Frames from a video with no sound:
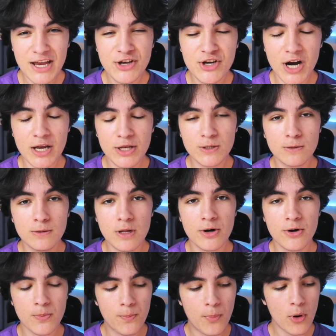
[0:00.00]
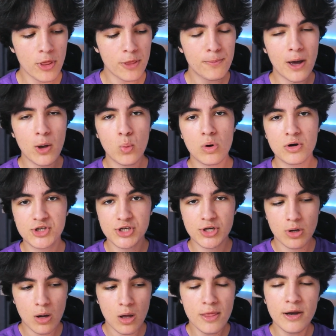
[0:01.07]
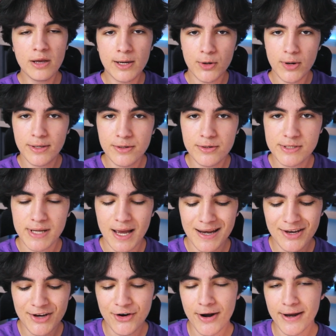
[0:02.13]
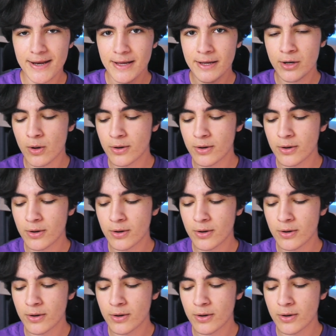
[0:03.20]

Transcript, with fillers: I tried to learn both by watching other creators and creating